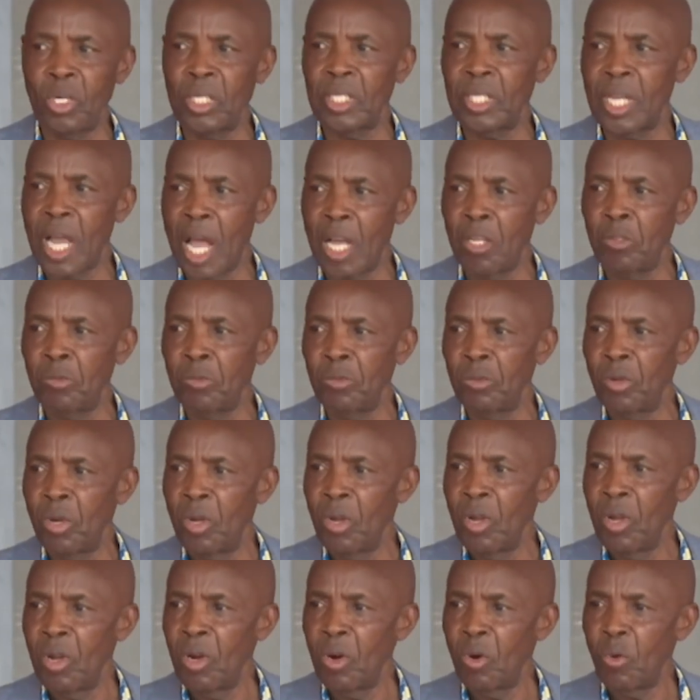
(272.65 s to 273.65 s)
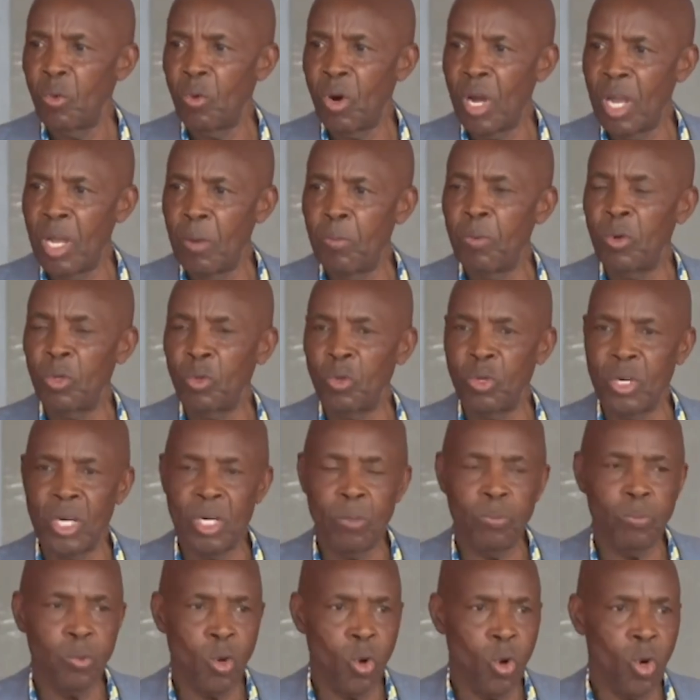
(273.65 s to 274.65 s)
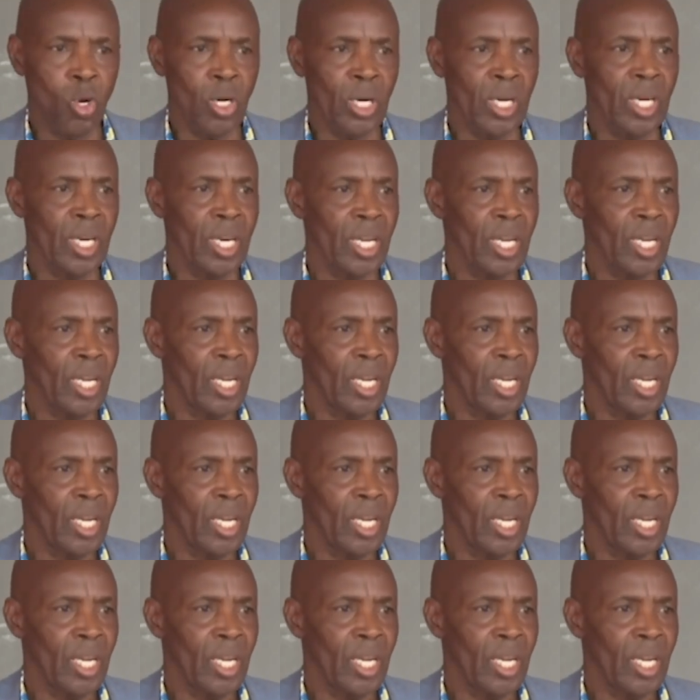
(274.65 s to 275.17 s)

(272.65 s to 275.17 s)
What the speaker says: staff were able to respond